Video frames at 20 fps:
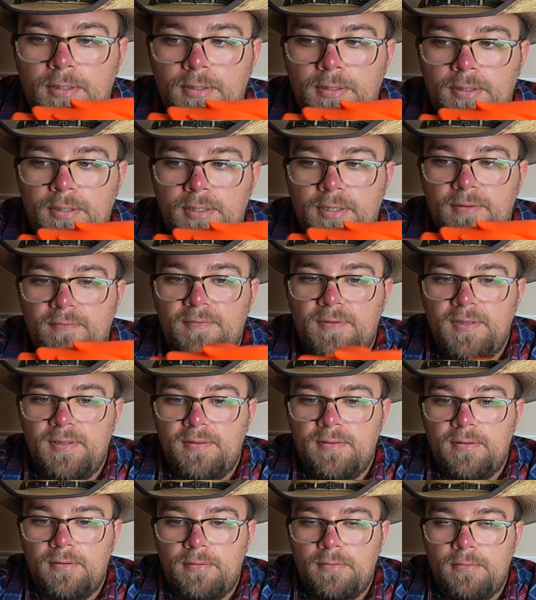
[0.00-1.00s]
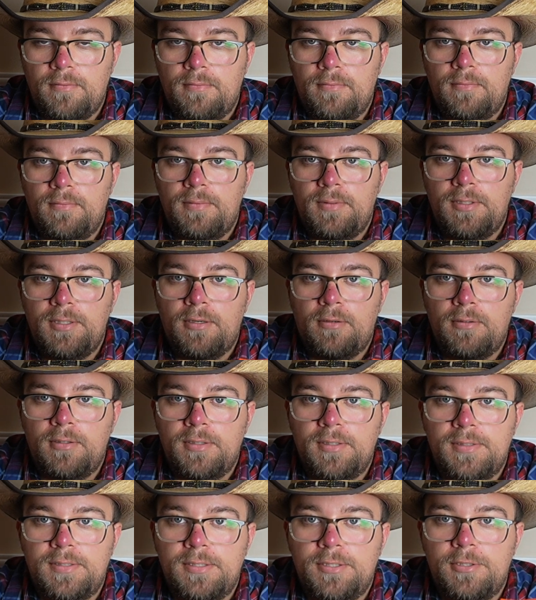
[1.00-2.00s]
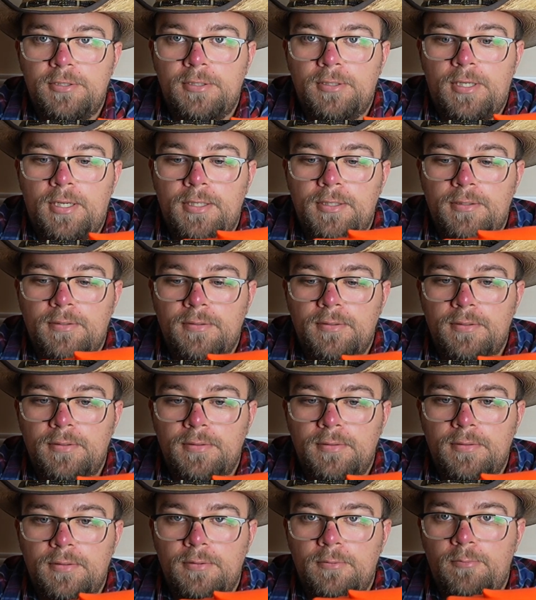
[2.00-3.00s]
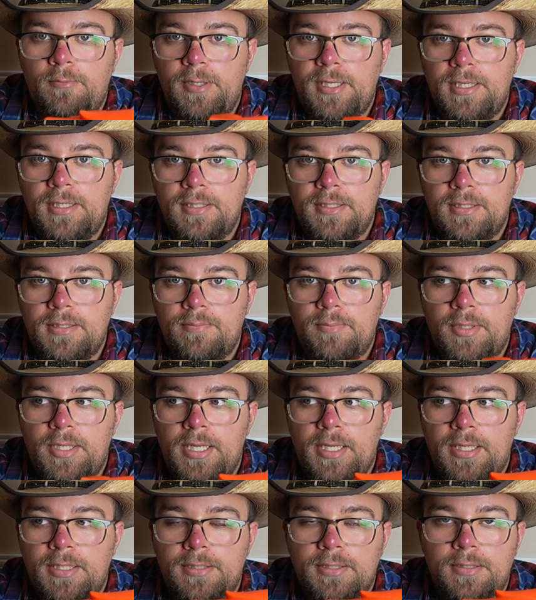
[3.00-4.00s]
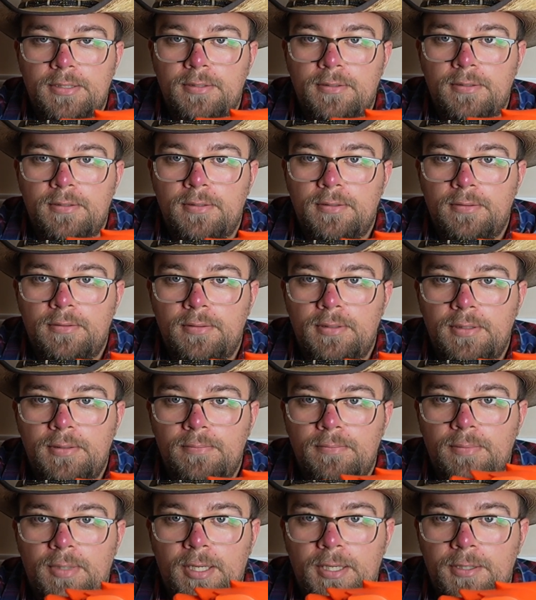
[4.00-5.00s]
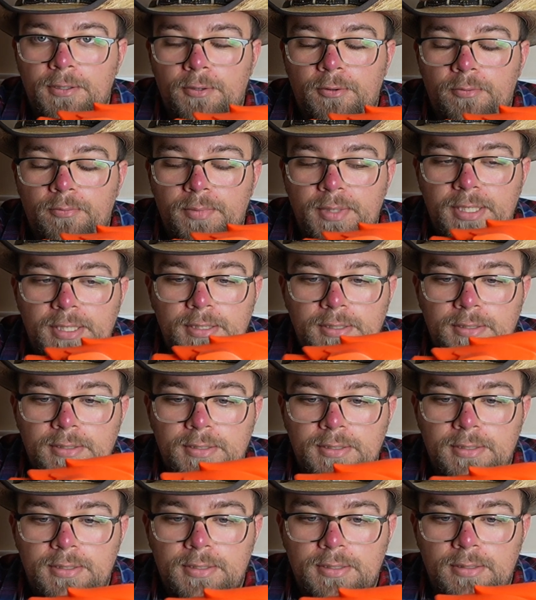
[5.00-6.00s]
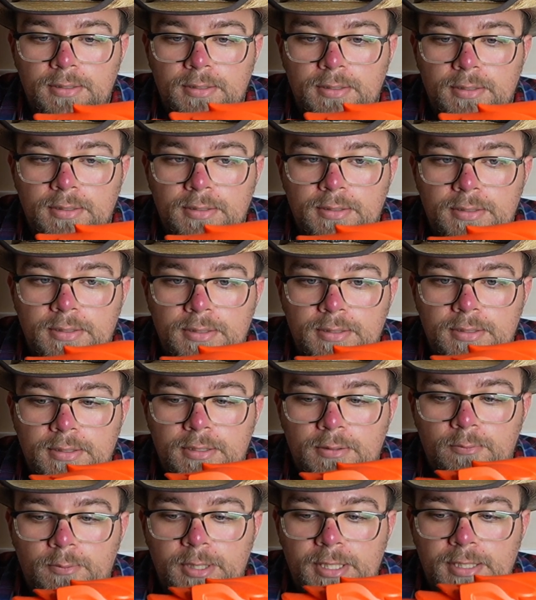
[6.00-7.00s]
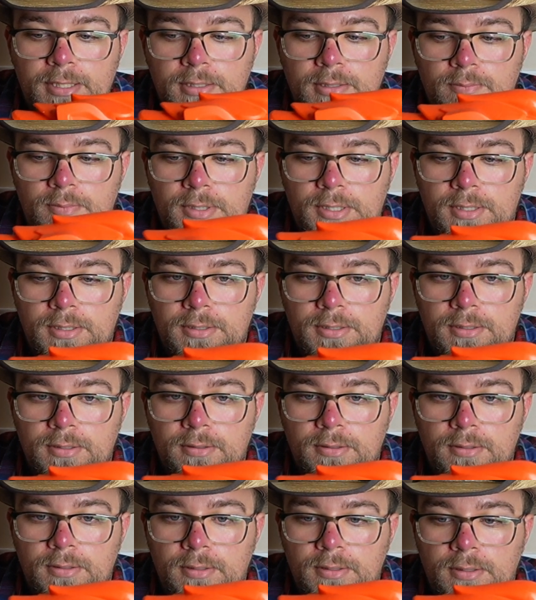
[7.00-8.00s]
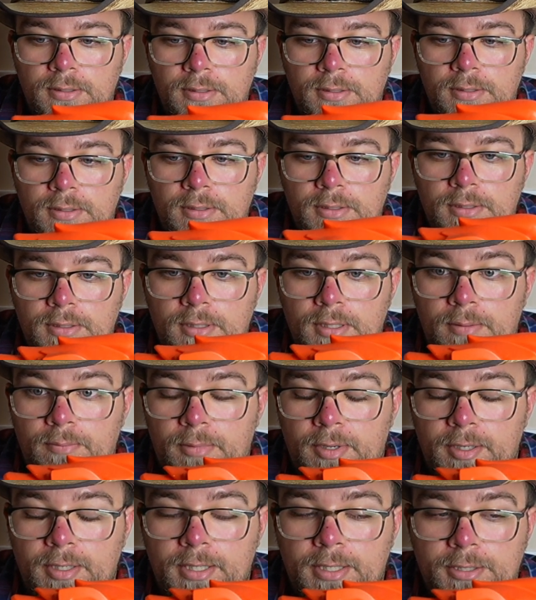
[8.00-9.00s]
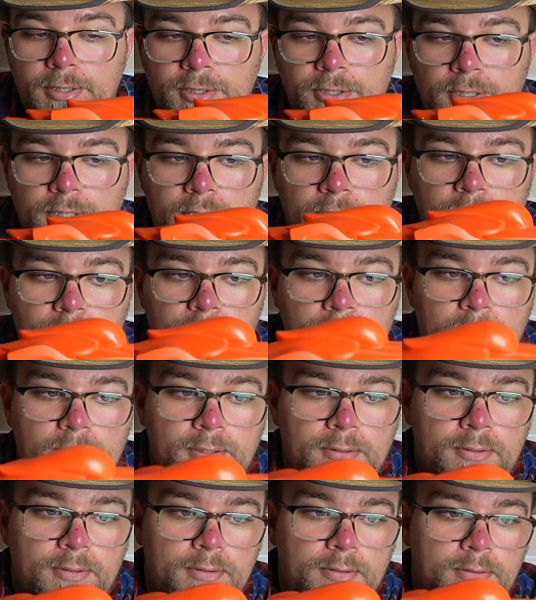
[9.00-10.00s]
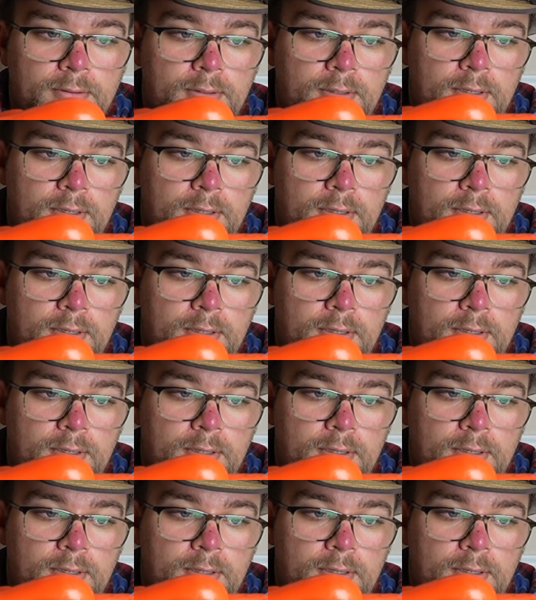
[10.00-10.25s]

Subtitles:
giving the youngest child the weakest blaster. By no means is this the weakest blaster. It might actually have better,